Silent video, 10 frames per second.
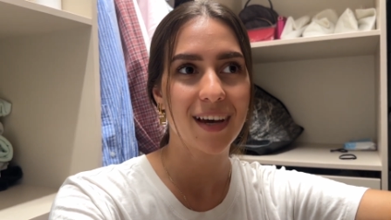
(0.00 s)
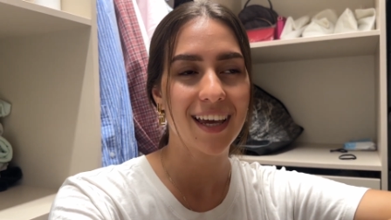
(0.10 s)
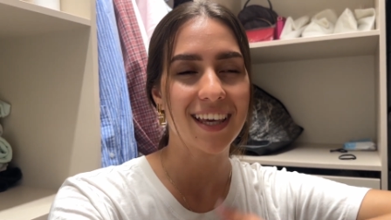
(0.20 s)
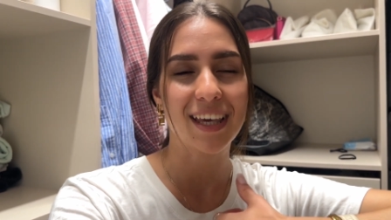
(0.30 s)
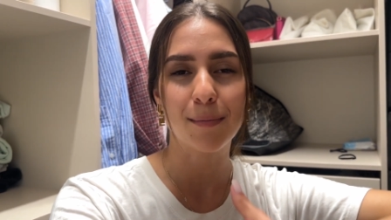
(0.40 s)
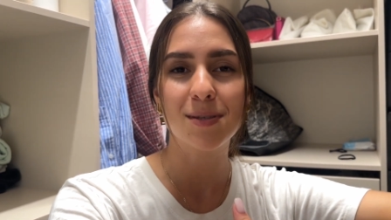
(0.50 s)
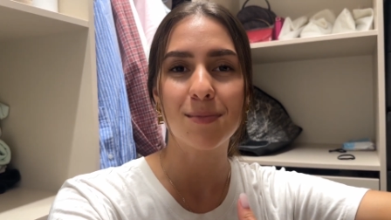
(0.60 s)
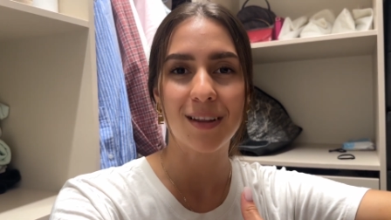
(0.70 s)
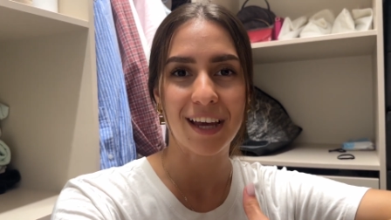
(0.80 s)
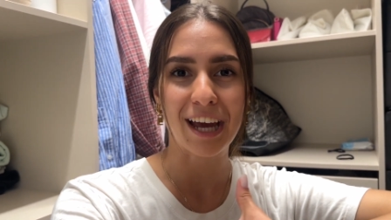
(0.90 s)
It keeps
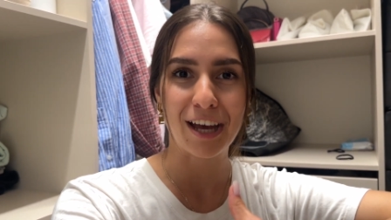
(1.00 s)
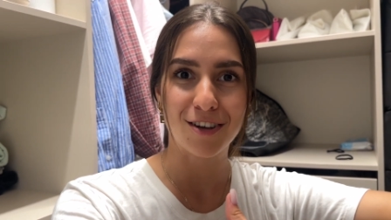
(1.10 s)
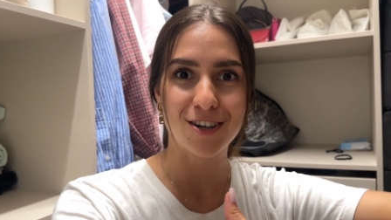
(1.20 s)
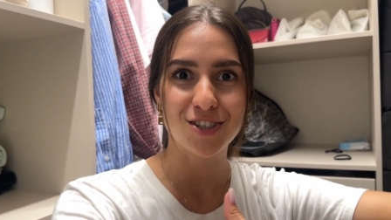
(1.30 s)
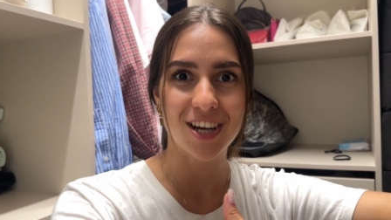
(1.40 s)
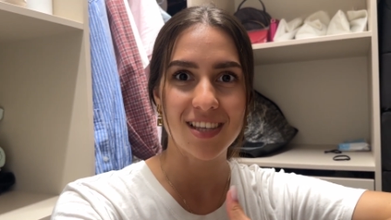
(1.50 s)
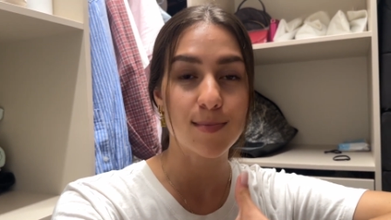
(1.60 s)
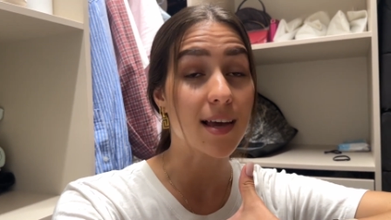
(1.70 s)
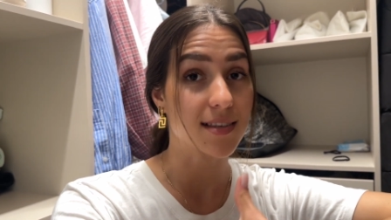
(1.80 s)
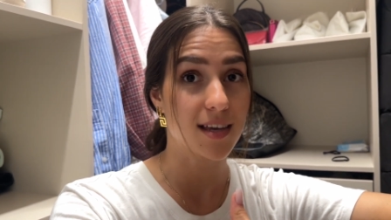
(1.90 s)
me like energized
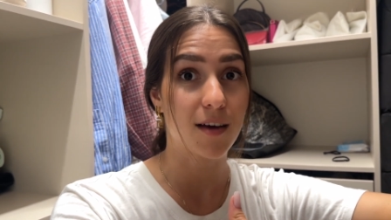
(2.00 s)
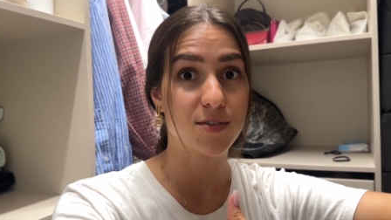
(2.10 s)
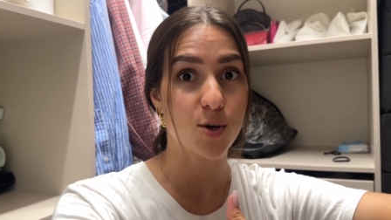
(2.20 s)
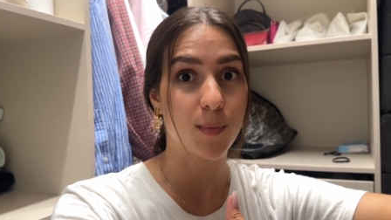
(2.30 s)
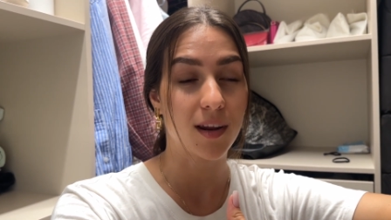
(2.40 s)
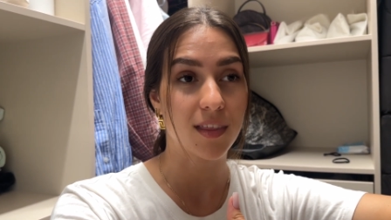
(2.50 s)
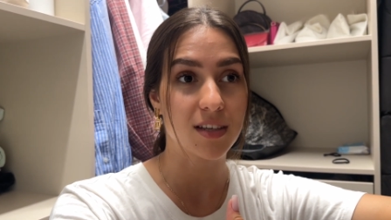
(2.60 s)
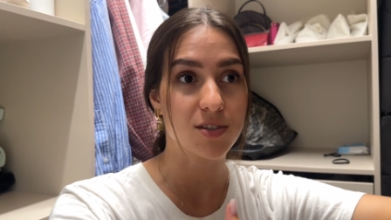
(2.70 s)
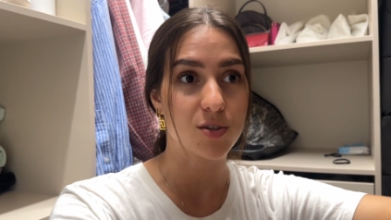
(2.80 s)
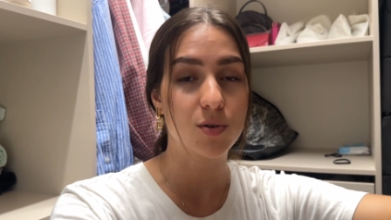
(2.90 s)
because I have so many
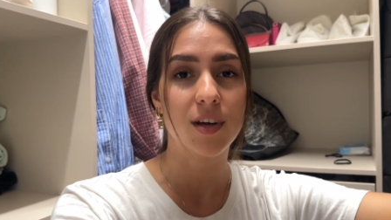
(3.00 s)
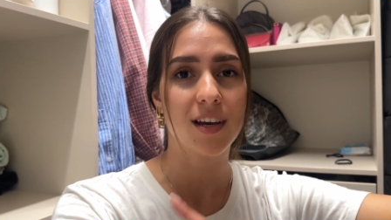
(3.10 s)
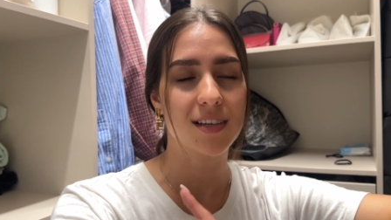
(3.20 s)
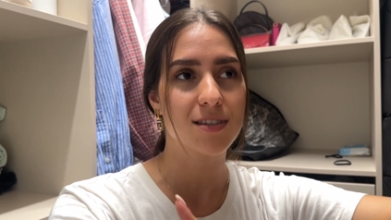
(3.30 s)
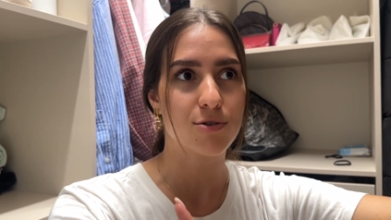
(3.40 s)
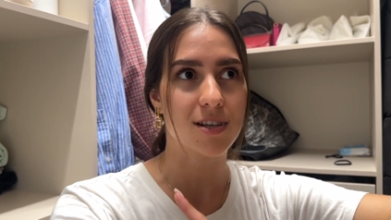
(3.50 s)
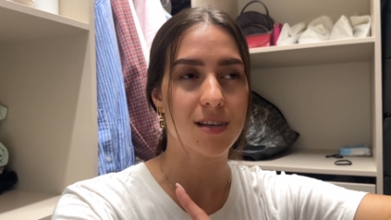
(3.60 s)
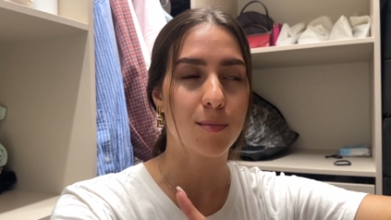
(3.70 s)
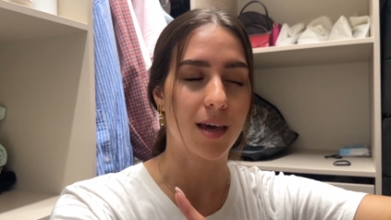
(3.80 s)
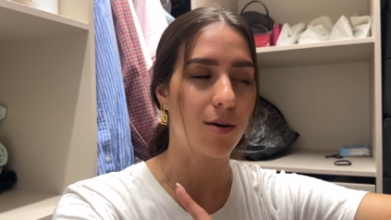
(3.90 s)
things to do. It is
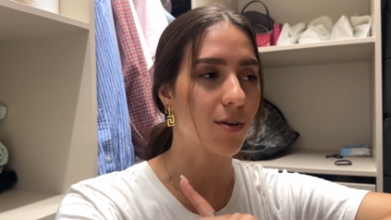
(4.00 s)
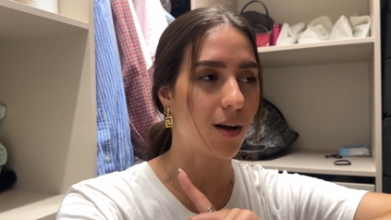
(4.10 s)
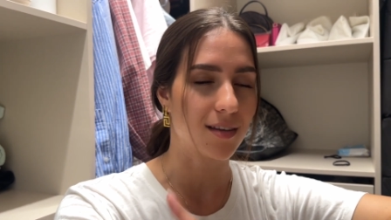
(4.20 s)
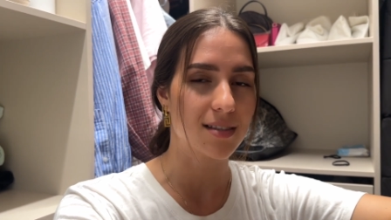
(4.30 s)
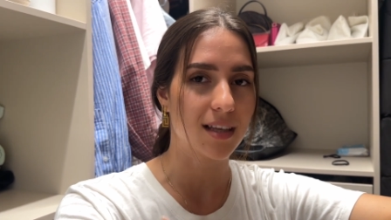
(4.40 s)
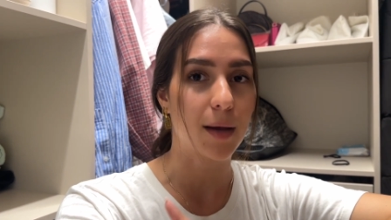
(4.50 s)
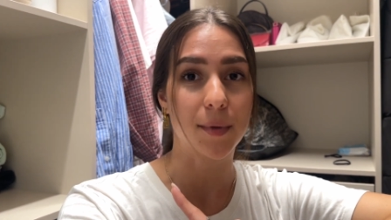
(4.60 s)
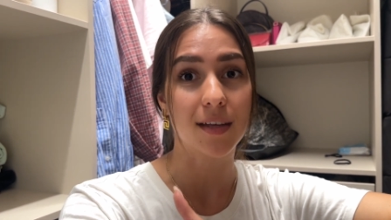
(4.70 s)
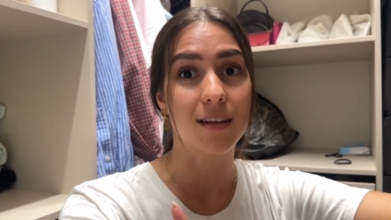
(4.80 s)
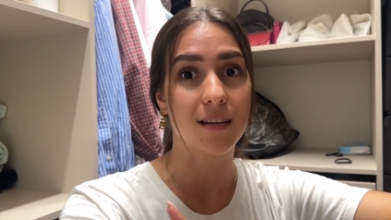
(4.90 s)
stressing me out, honestly, I'm
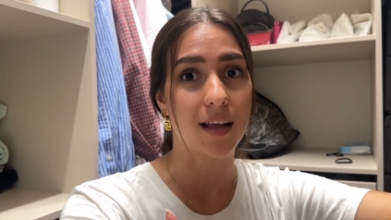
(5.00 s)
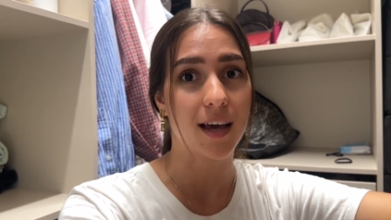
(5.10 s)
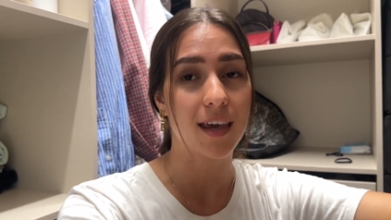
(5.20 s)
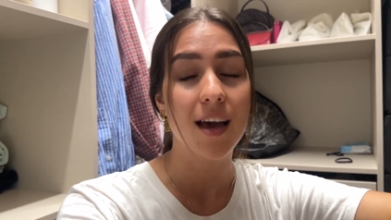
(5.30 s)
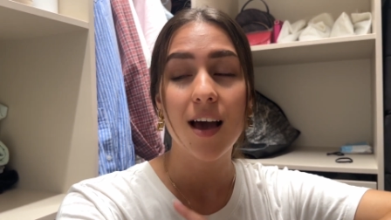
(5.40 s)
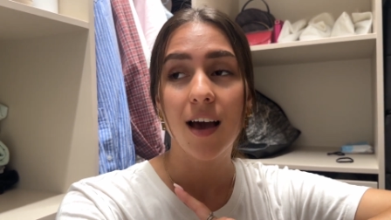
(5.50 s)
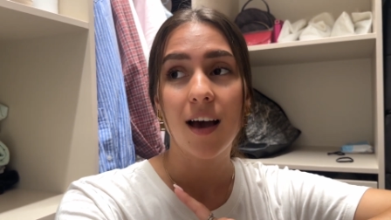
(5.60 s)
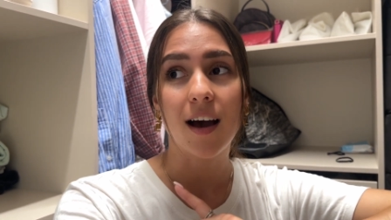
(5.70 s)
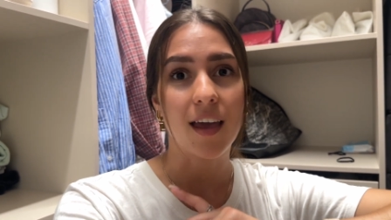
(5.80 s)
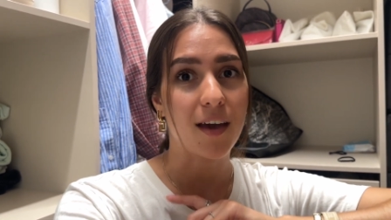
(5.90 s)
not gonna lie.
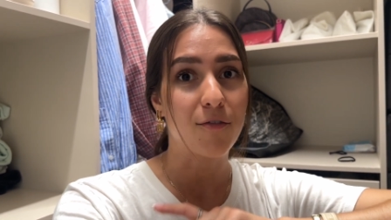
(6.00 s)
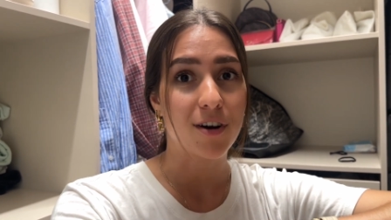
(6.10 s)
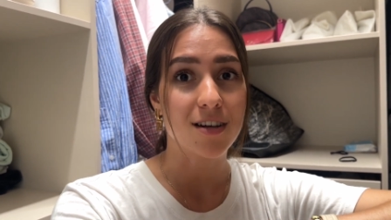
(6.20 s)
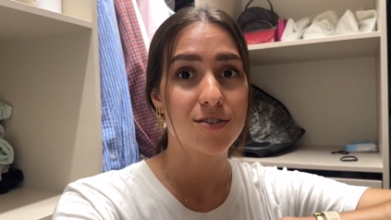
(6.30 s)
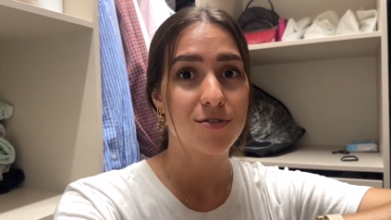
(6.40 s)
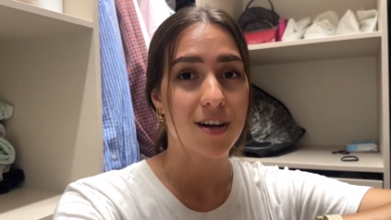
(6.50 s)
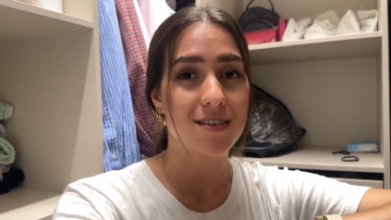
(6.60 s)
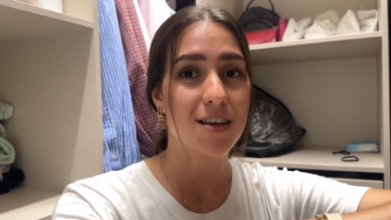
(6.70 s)
I am very stressed